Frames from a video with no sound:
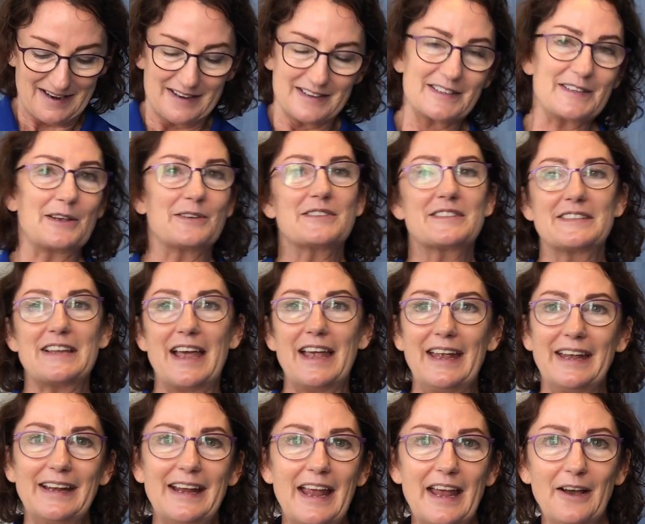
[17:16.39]
So
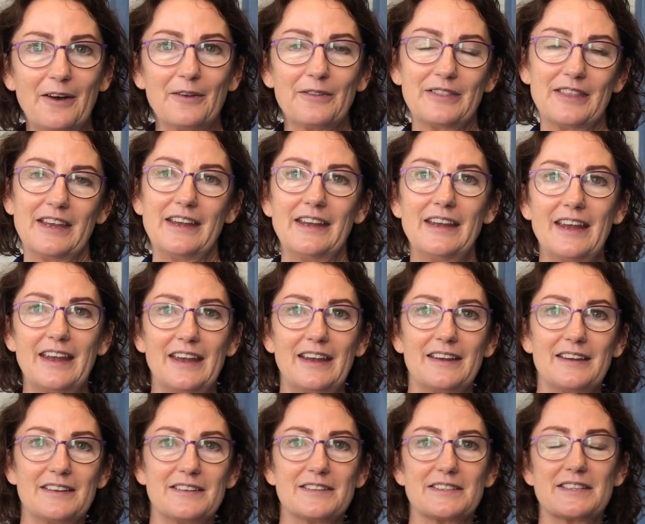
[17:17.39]
staying healthy
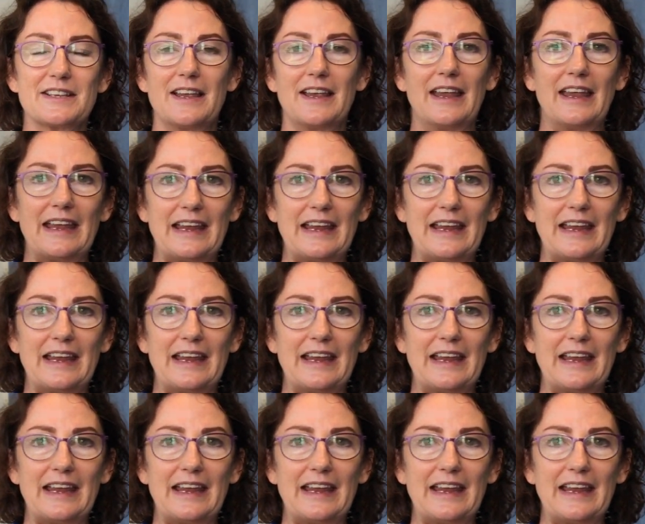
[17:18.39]
is